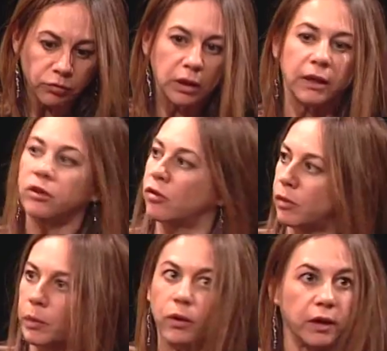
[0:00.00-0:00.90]
relate to
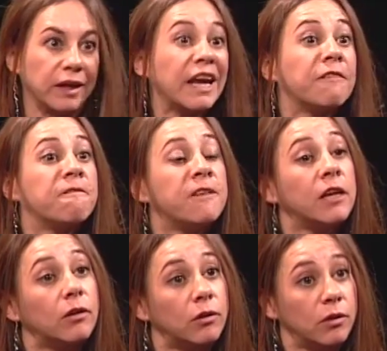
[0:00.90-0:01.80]
spirit, can
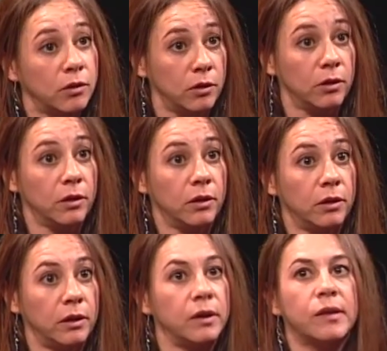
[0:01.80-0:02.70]
feel.
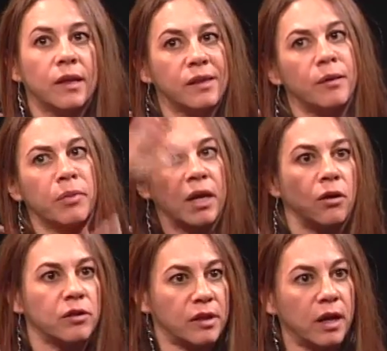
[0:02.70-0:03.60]
And it's not something
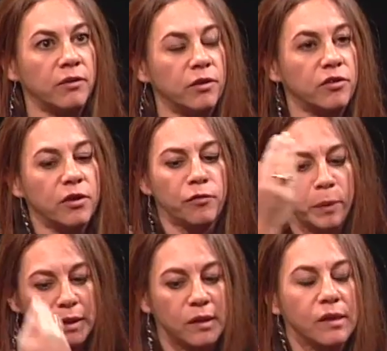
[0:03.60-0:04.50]
outside of yourself,
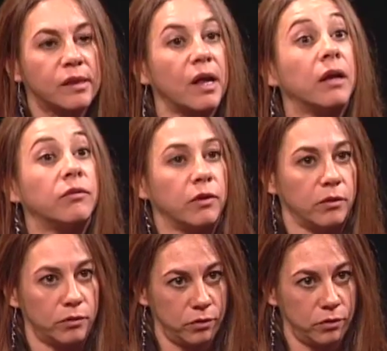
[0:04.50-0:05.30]
but it's inside of you.